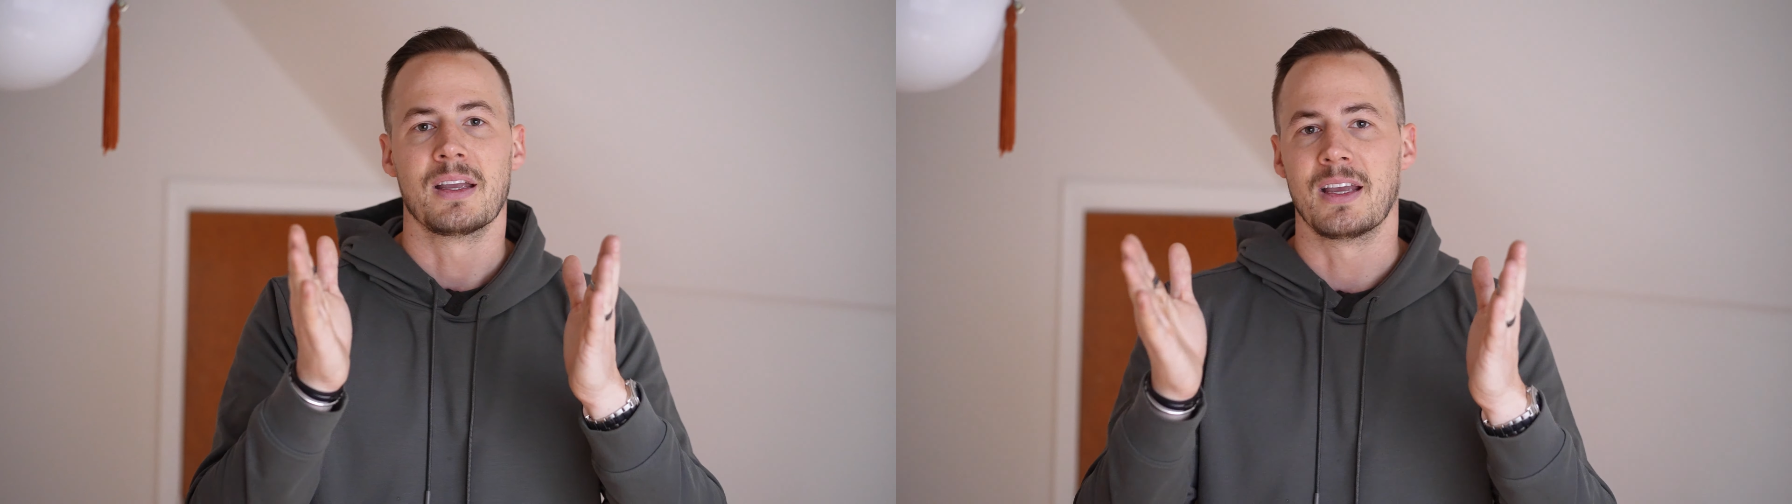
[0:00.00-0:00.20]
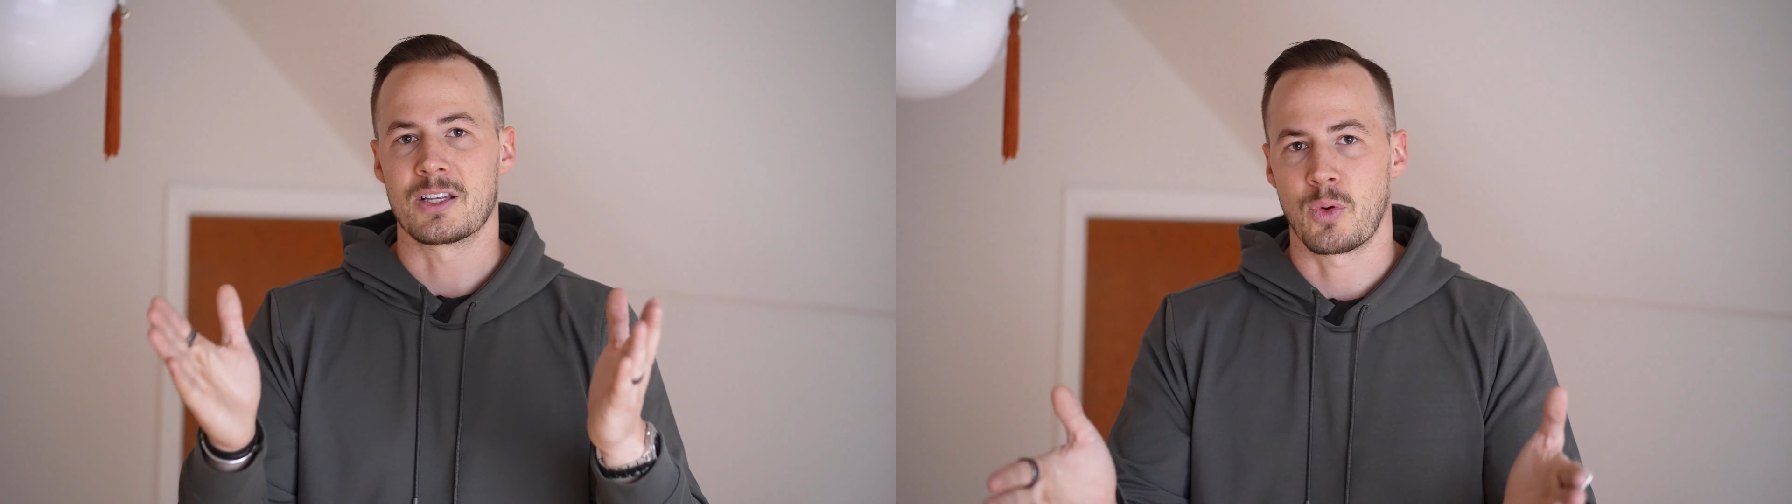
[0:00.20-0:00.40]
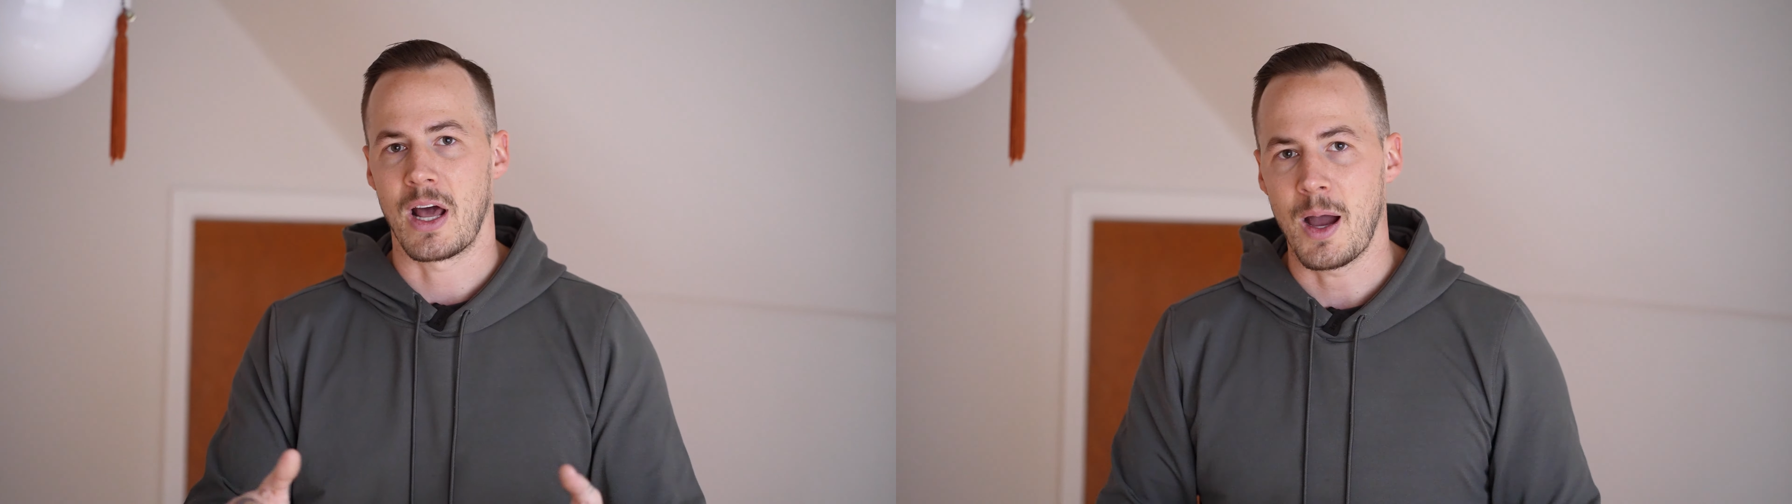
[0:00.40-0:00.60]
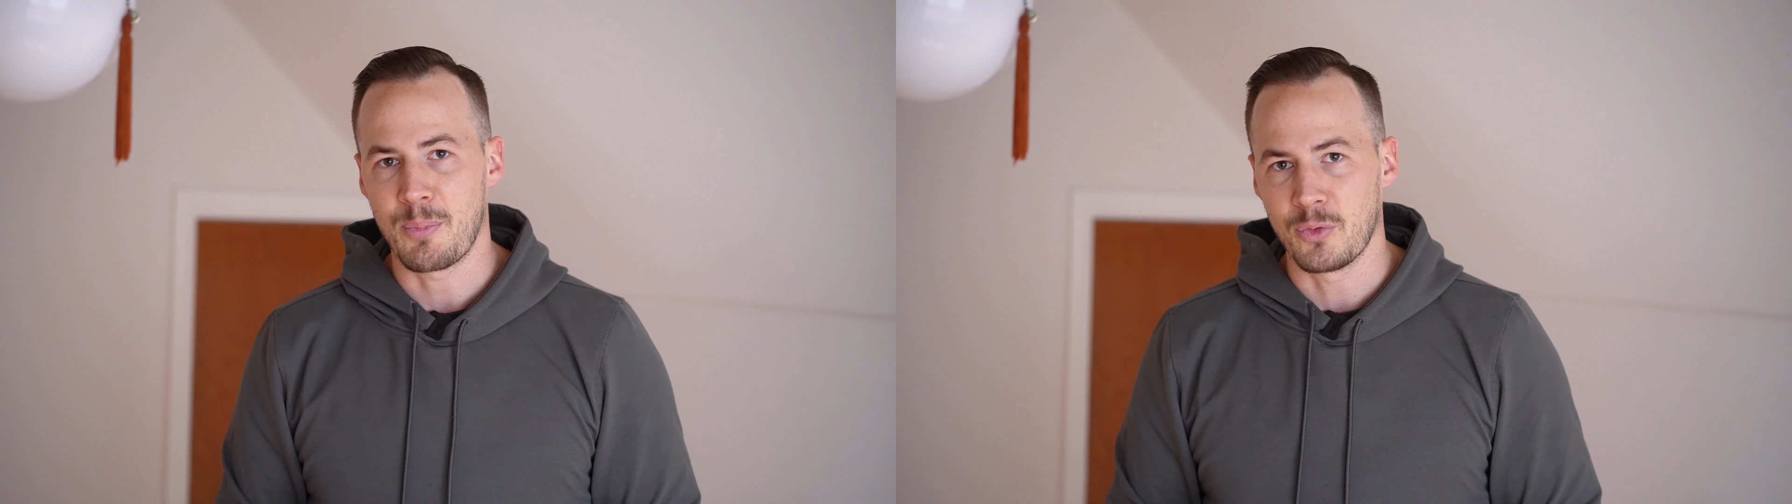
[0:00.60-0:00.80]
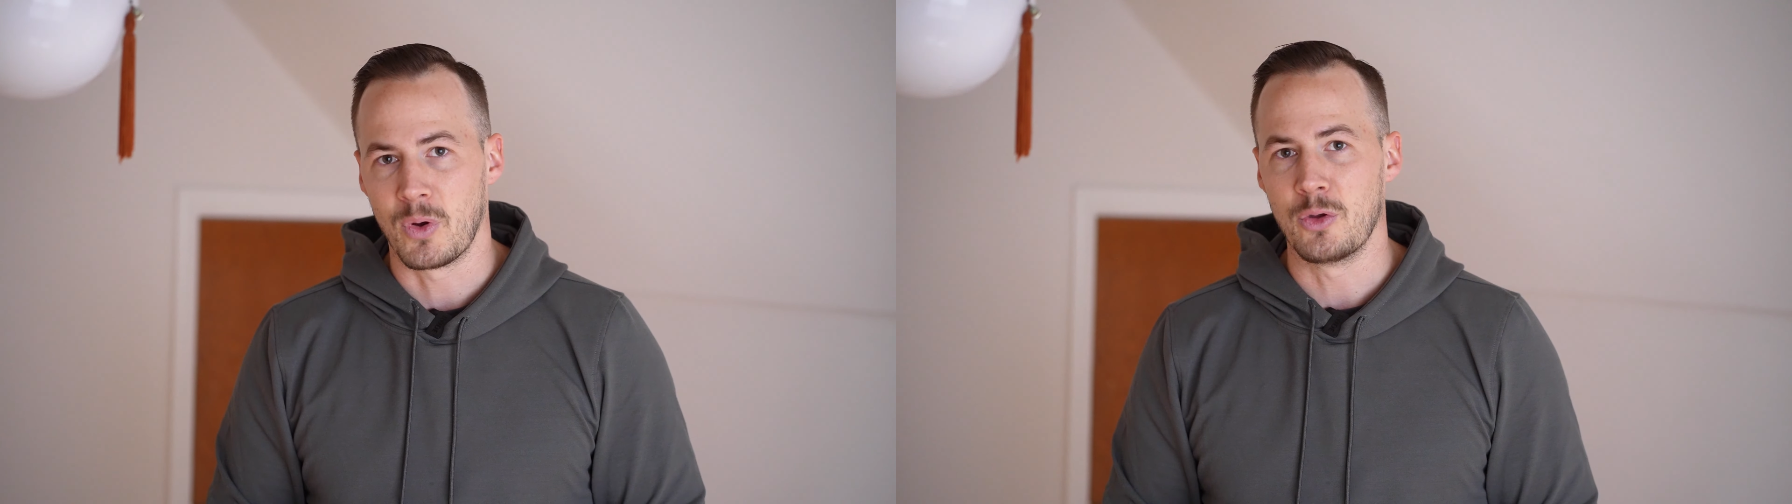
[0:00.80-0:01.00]
Guess what
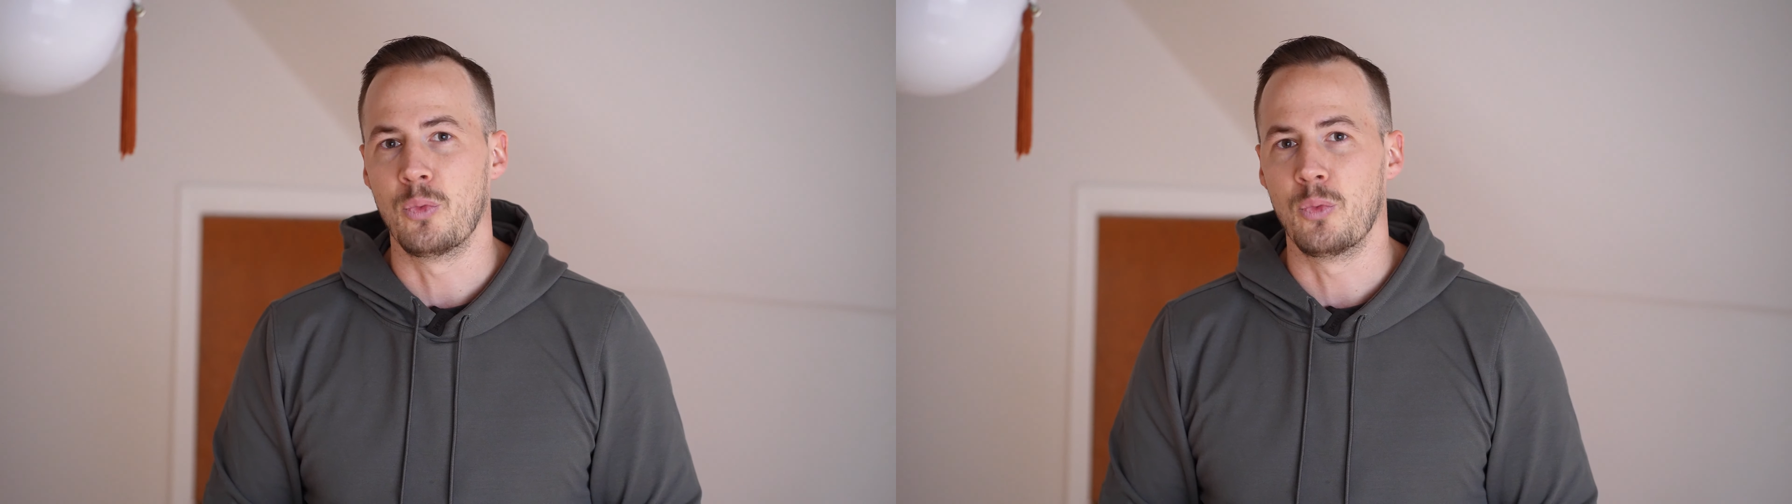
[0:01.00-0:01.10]
happens when you